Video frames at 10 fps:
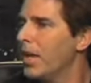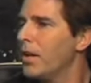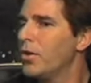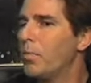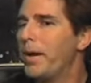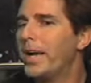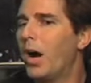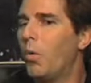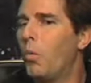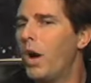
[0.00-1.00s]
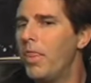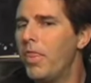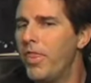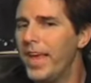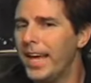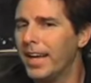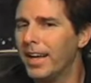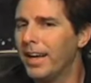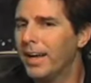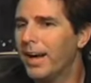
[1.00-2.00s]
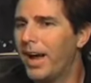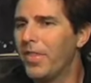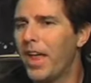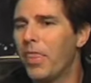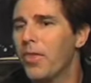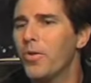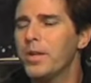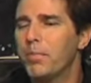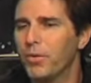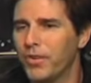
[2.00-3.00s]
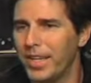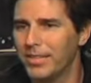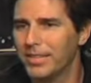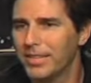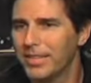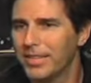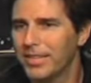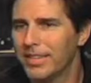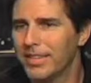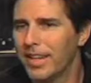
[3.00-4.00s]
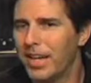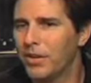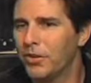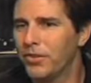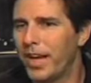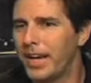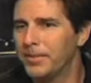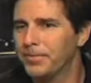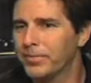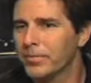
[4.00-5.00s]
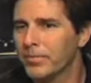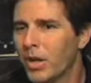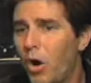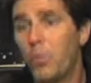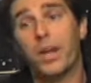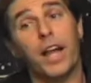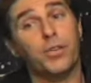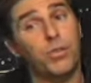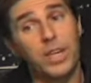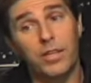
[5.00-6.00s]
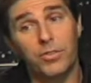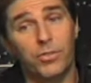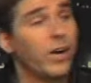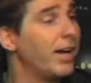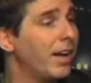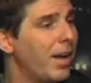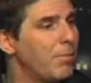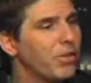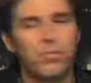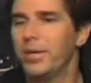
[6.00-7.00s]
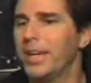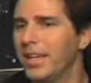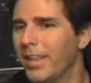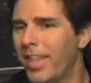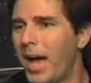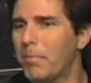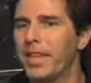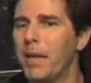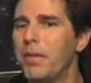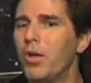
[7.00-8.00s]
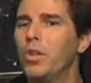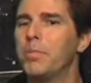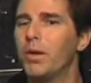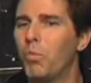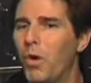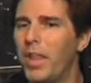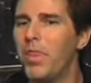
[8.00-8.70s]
you'll pick out one thing on that thirty percent and you'll say, oh, but I do this, so I, I must be that. But that may only be one